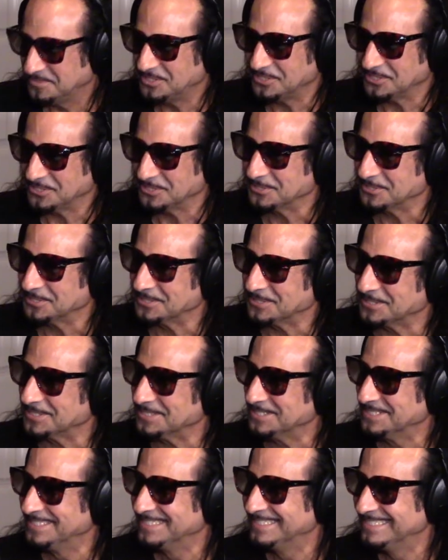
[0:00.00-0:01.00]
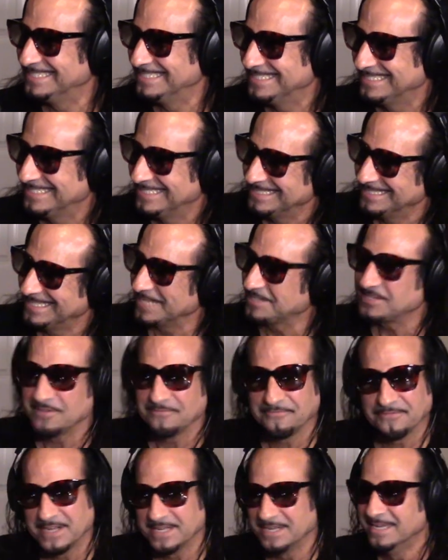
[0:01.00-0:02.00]
Sure. Oh yeah, that's the
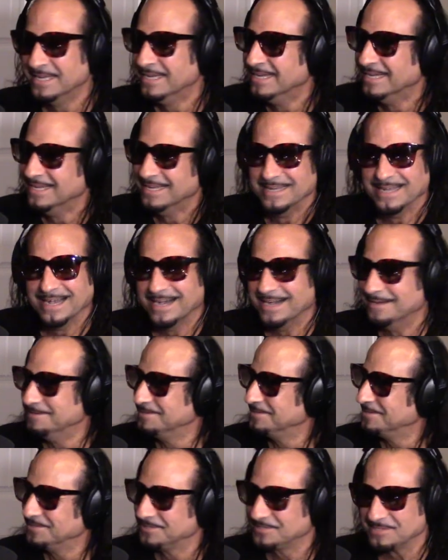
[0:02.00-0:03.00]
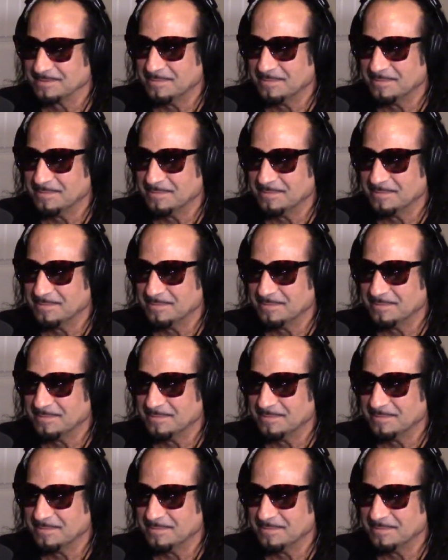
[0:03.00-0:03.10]
stay fun. till the wee hours of the morning.